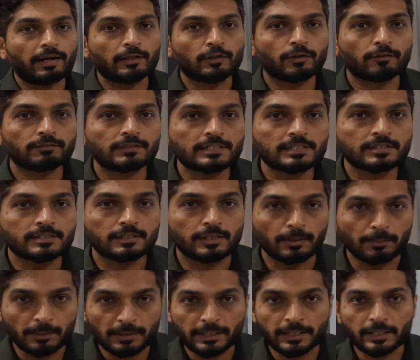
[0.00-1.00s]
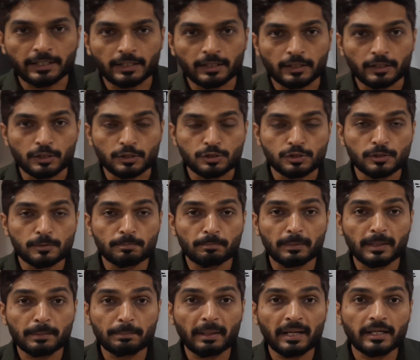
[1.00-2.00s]
value of this double integration,
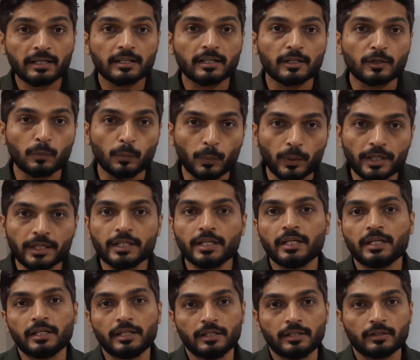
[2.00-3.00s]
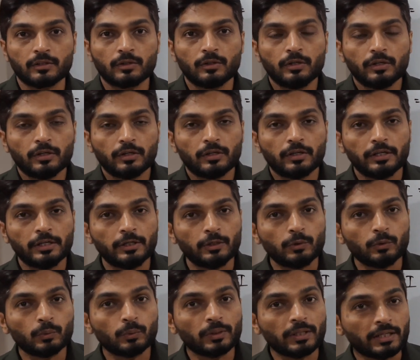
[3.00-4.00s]
but by converting it
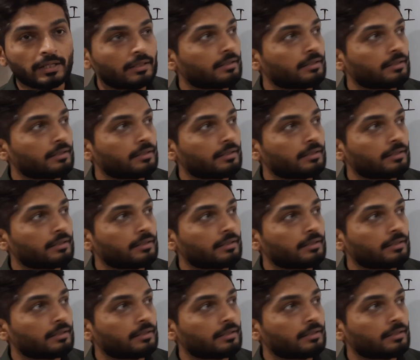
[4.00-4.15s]
into